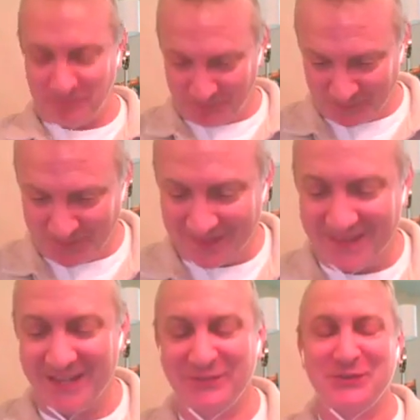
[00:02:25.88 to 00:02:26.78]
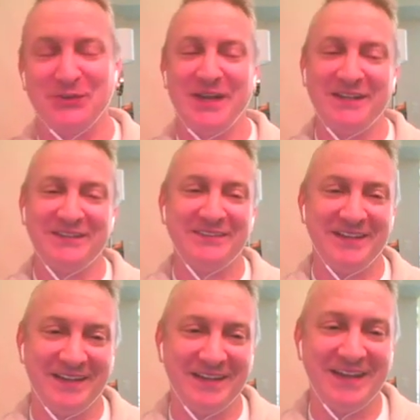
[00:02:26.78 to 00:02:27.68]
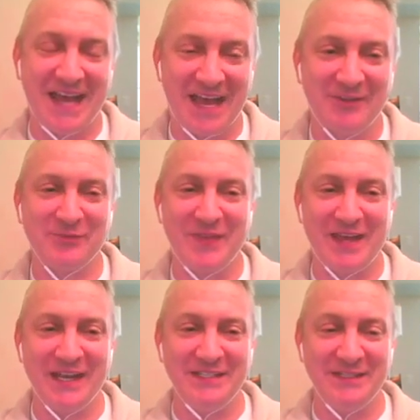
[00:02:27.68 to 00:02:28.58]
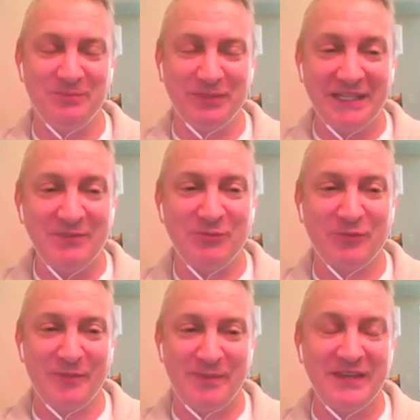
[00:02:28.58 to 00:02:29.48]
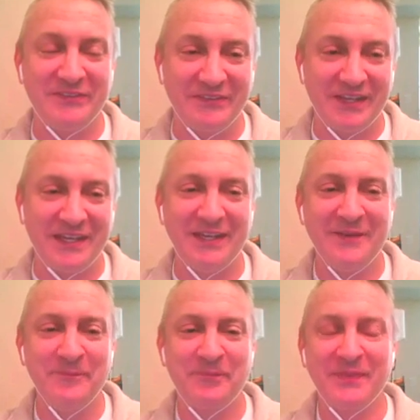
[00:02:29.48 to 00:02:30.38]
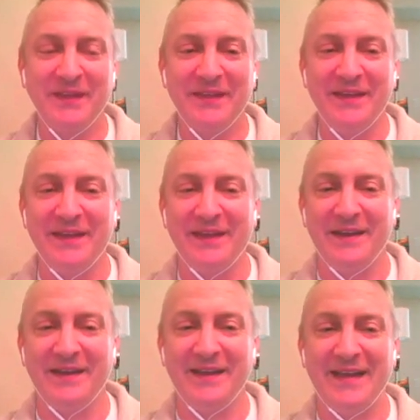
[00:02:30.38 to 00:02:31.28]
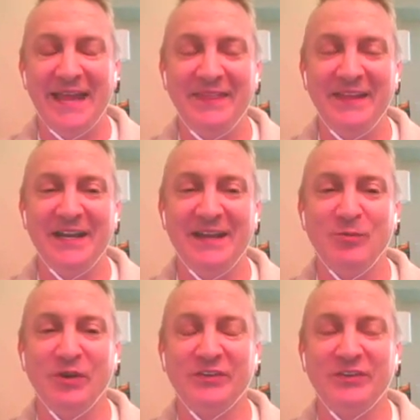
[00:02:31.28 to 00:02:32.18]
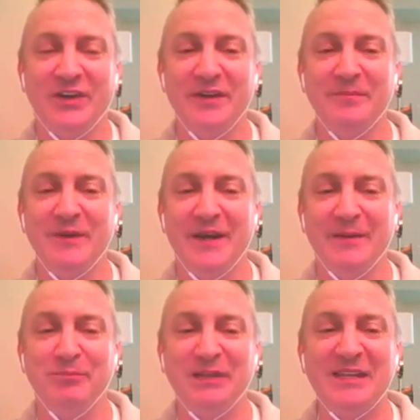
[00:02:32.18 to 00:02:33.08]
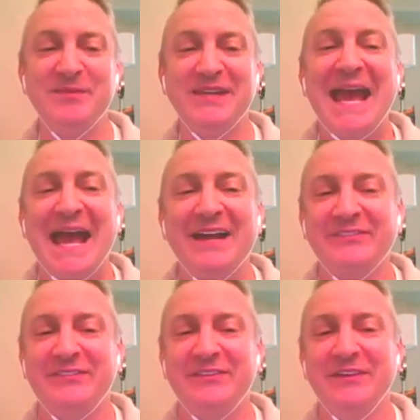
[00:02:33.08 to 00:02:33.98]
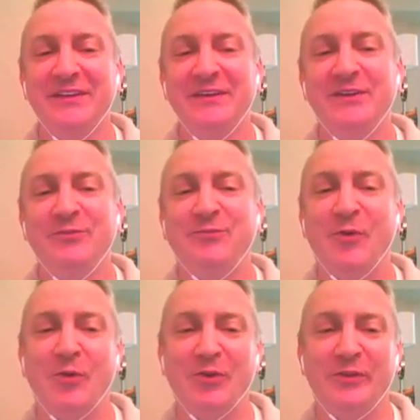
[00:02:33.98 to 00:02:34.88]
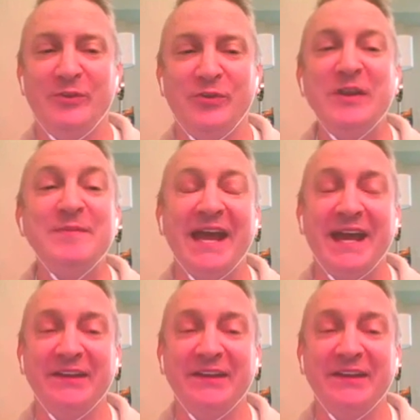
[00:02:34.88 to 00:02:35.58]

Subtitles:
That's correct. After that I did Bleem for the PC, and then I worked on Bleem Cast for the Dreamcast.